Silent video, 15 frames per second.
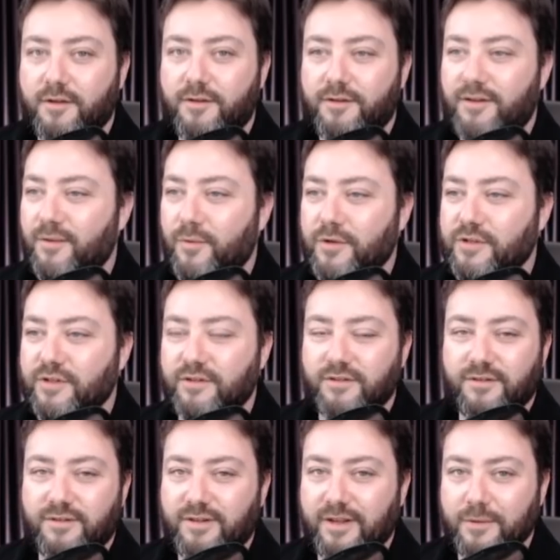It wasn't.
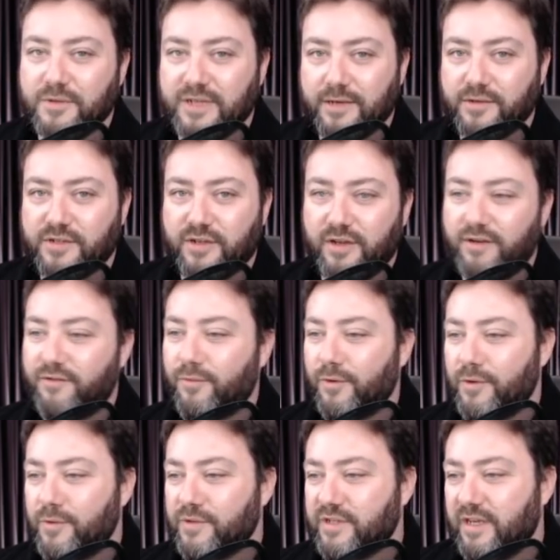It was outside of what
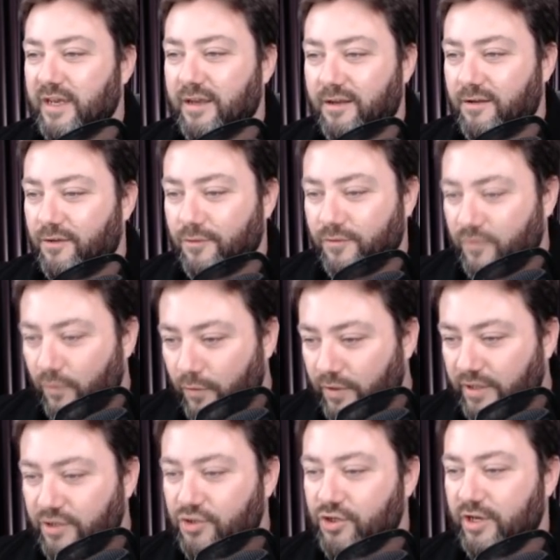you were saying. You're
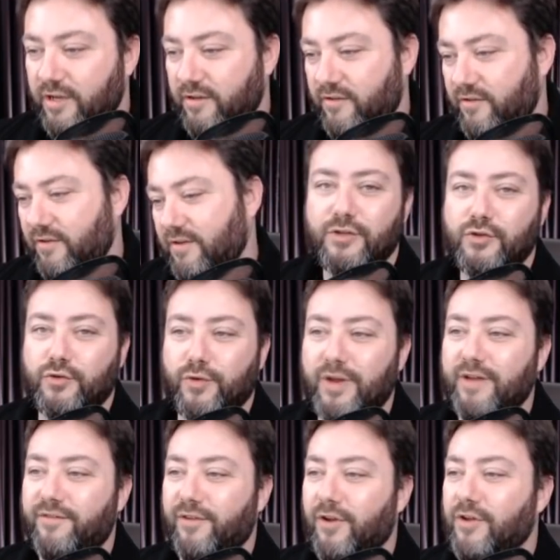talking shit. Tree
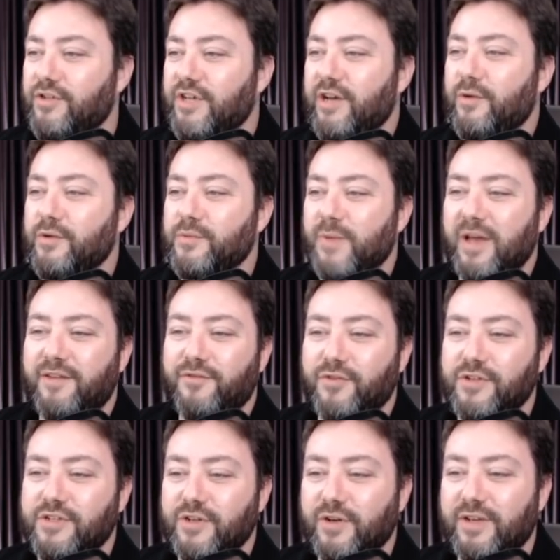of Logic was banned
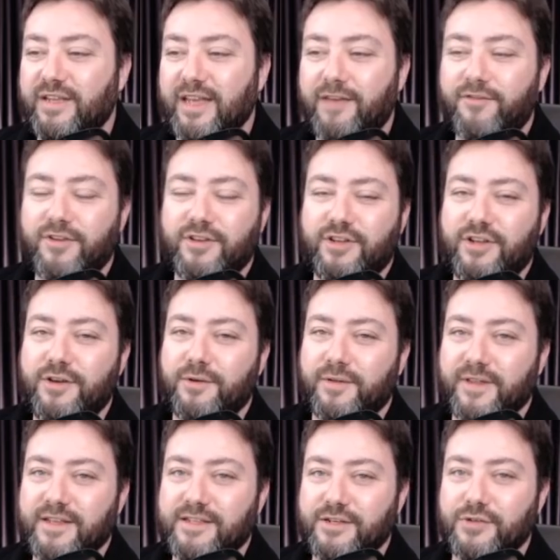for insulting David Duke.
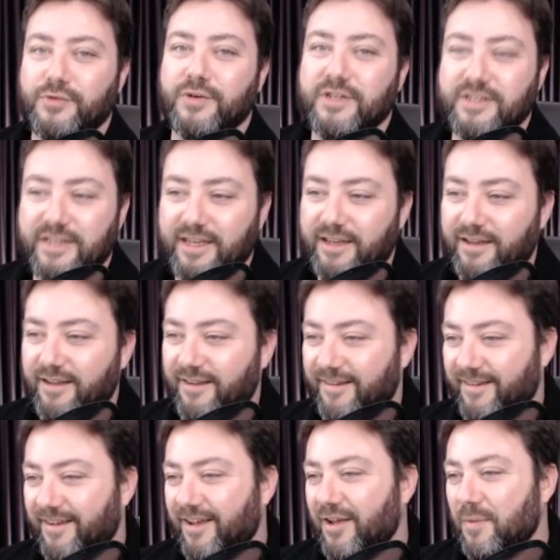That's interesting.
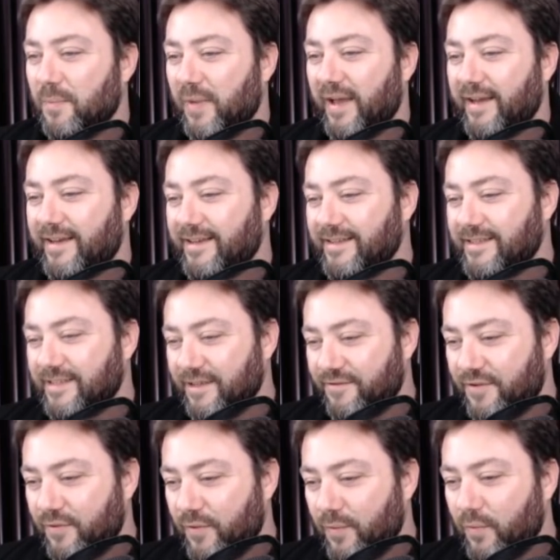Black
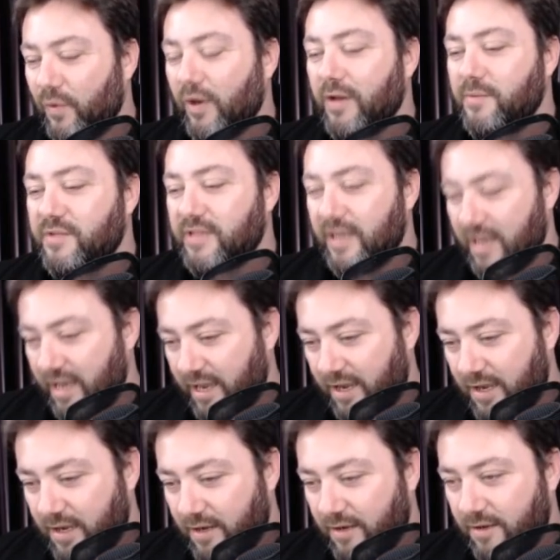conservative woman. What I'm
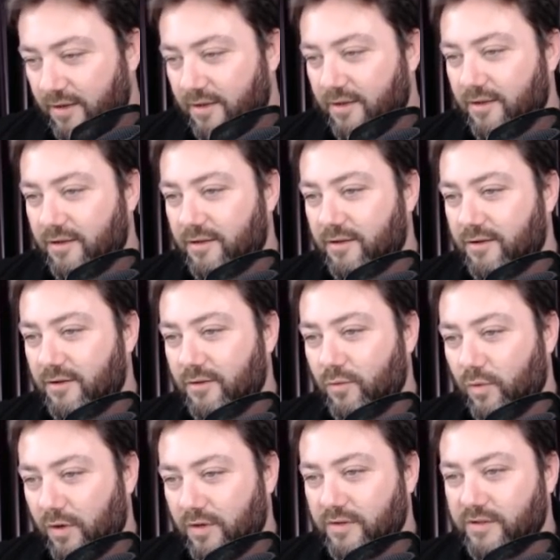saying
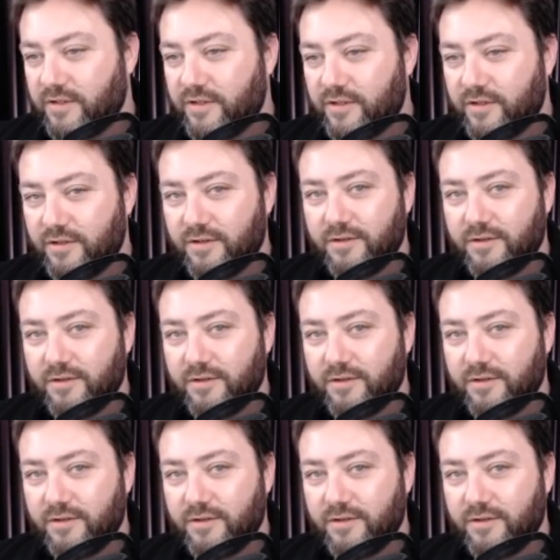is